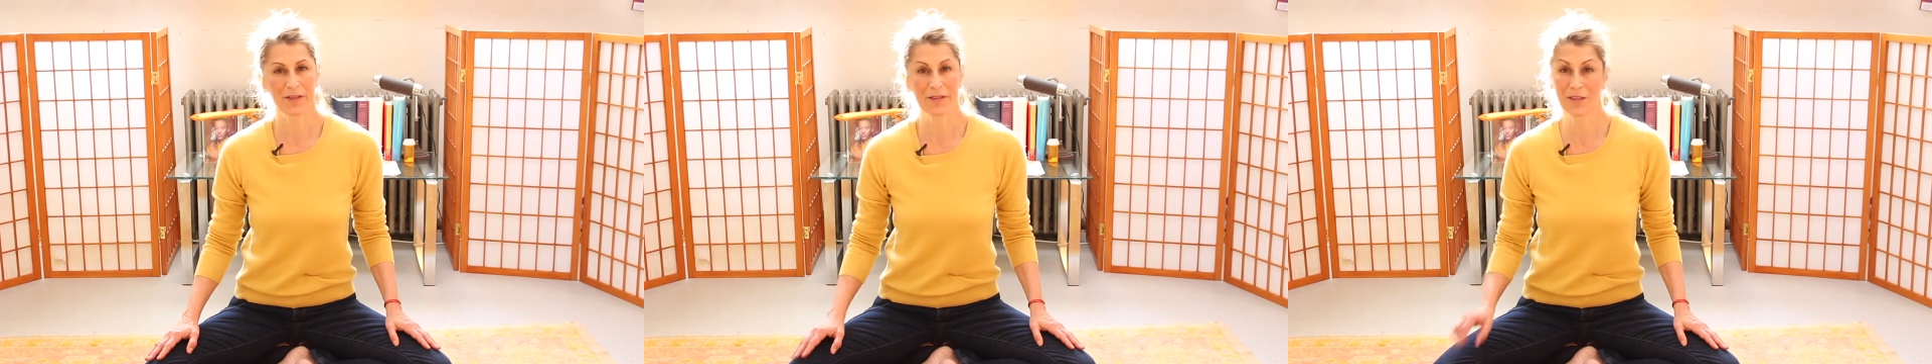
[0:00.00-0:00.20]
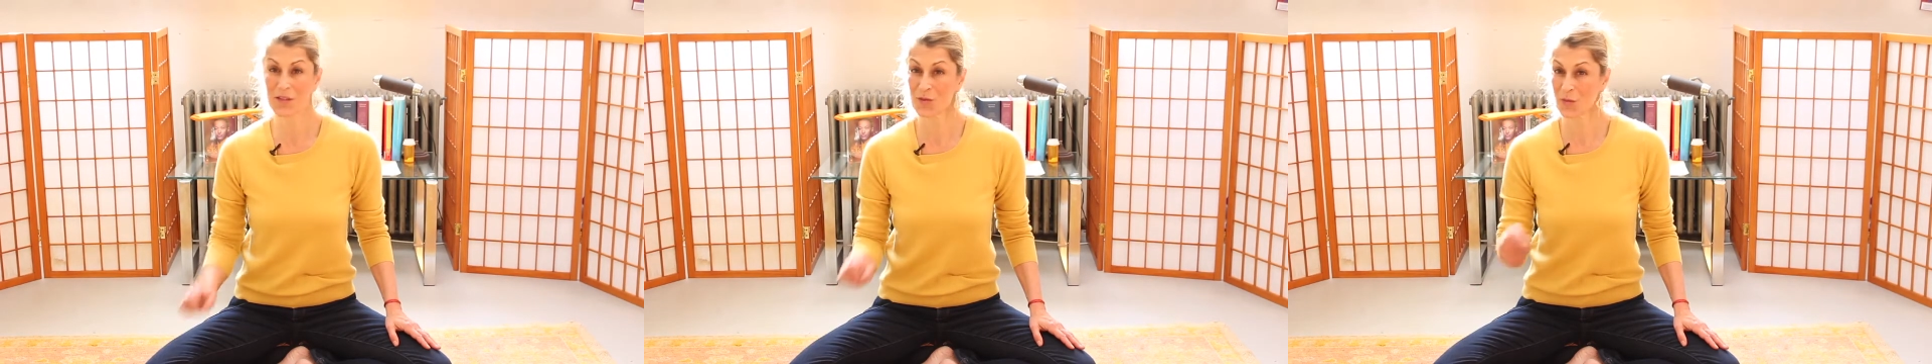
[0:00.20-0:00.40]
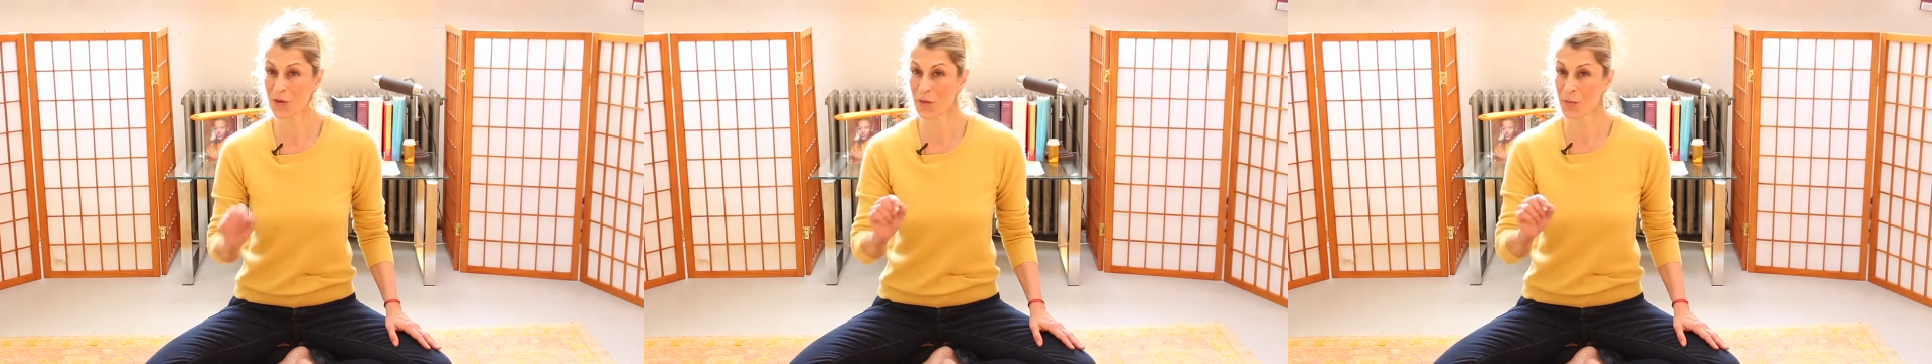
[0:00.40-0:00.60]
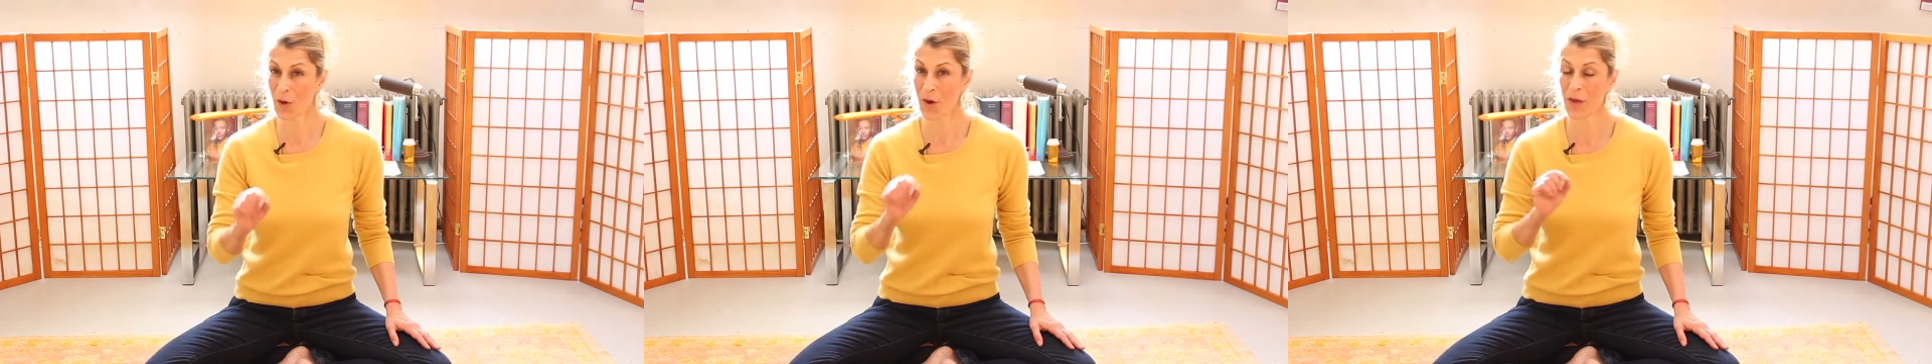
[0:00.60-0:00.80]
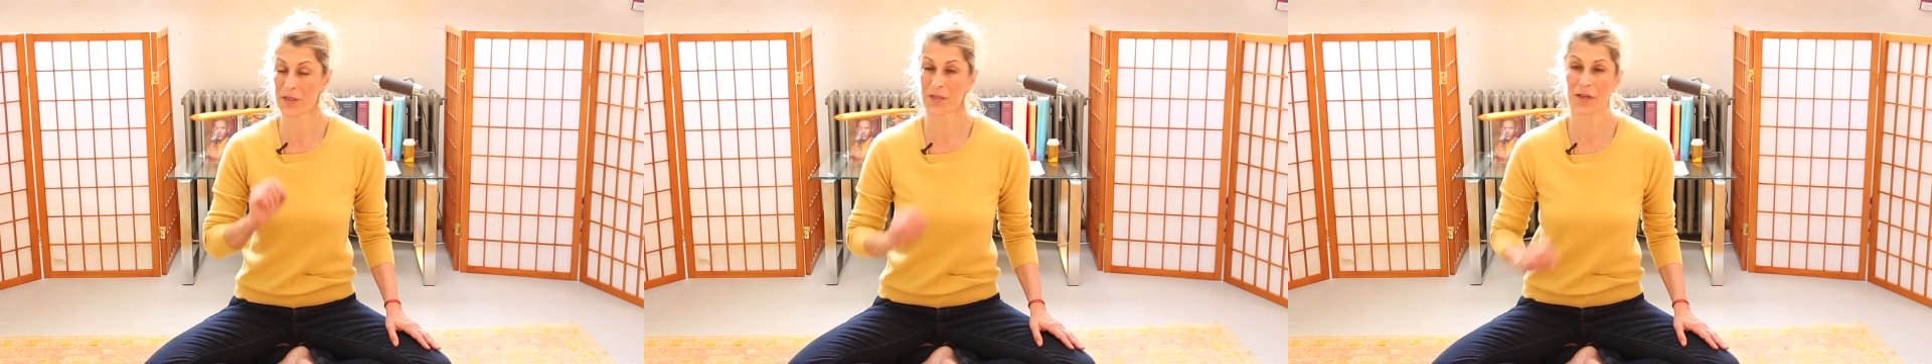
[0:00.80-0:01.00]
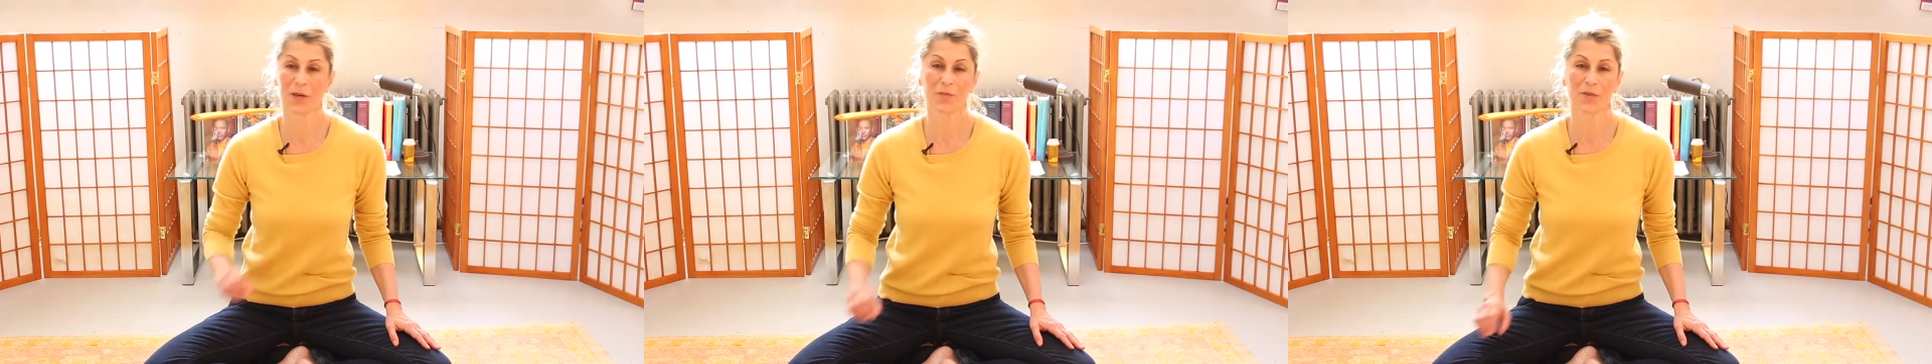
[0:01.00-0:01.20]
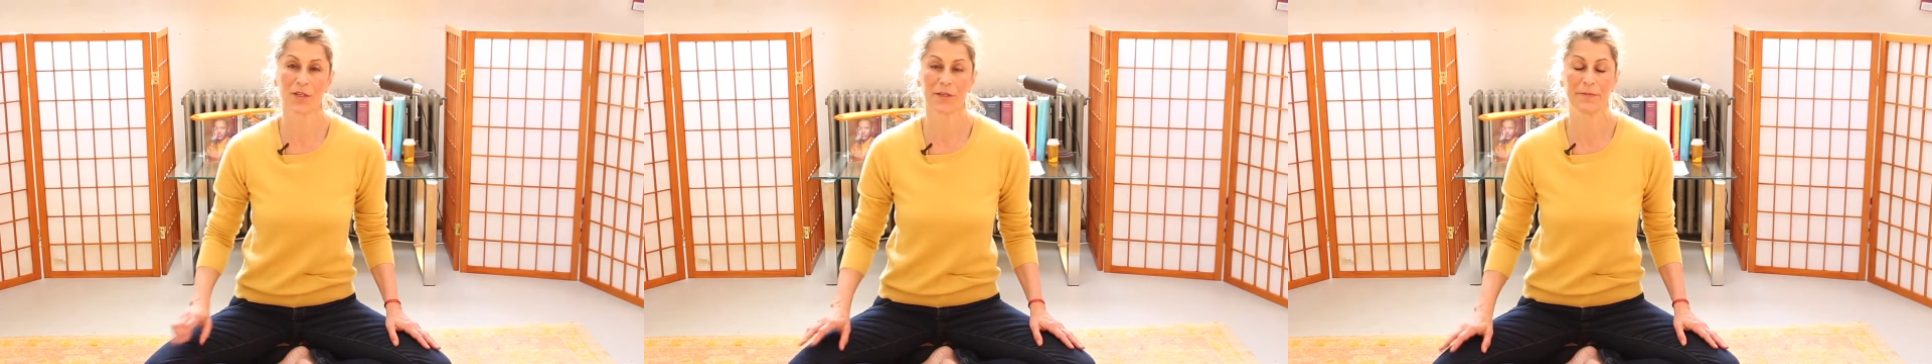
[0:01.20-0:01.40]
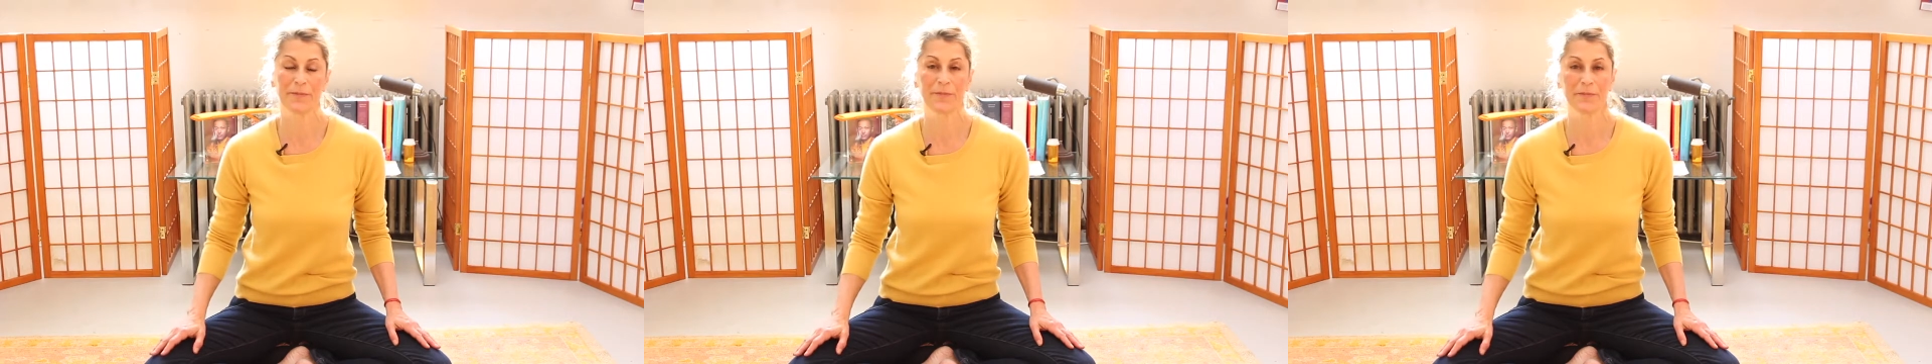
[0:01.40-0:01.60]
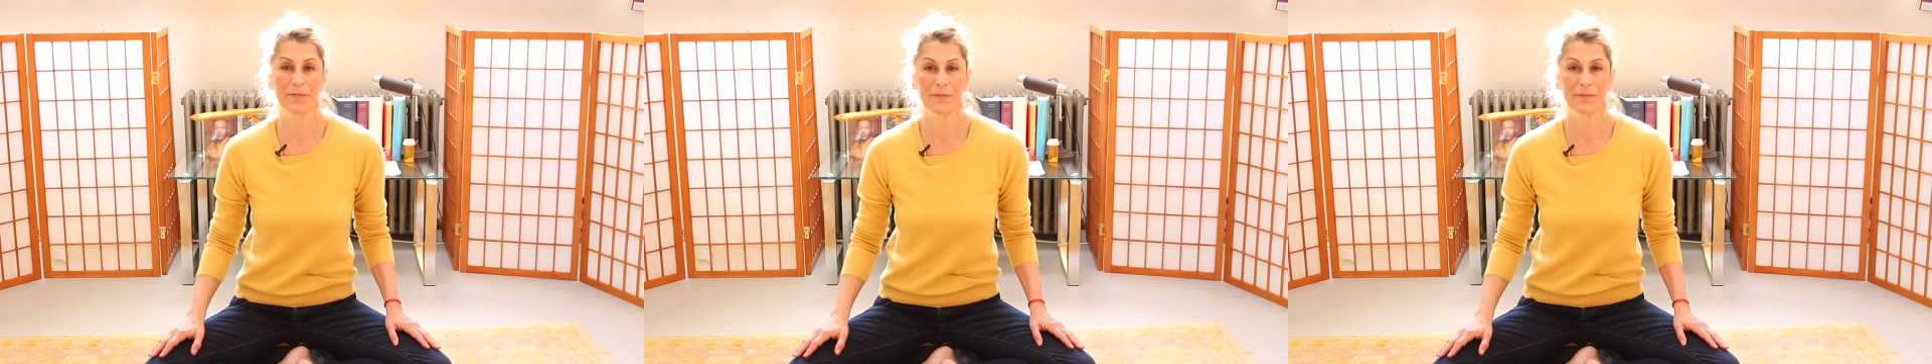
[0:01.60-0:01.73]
This is where the pause comes in.